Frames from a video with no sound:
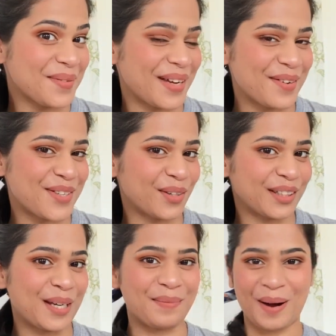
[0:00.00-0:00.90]
What I was
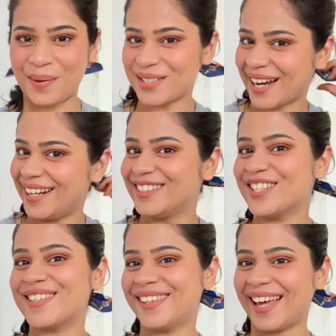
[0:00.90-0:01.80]
talking about, I
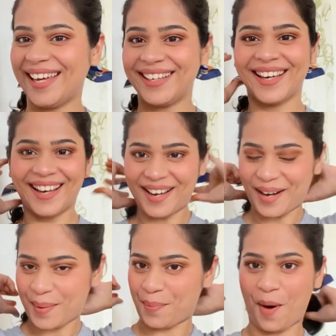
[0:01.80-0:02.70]
just like
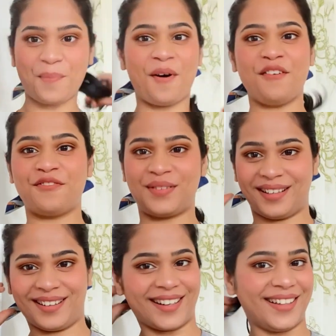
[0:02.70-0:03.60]
a pop
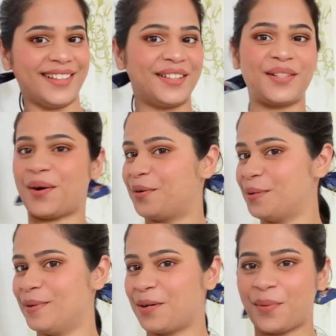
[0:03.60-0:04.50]
of color or
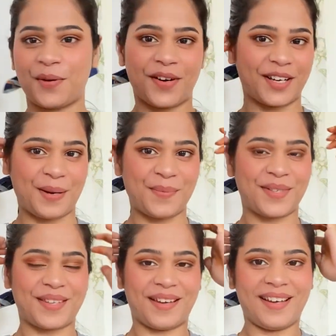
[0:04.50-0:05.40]
ribbon or whatever
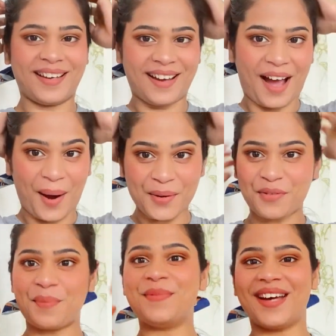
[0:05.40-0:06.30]
comes
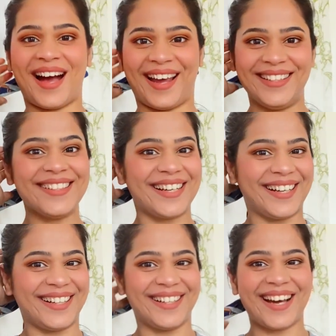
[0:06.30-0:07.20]
out from behind.
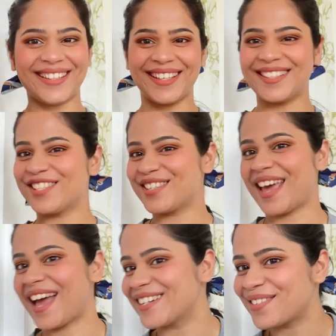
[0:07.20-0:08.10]
I think it
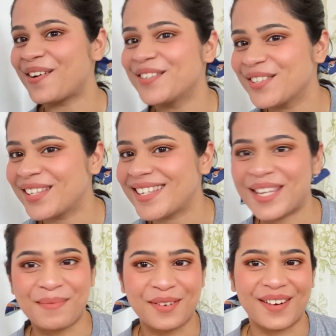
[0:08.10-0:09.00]
just adds on to that
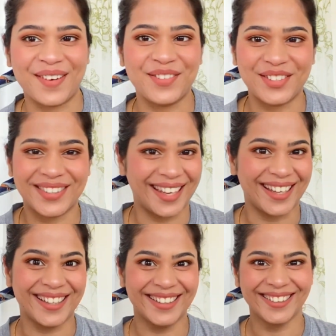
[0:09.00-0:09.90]
summer vibe, don't you think?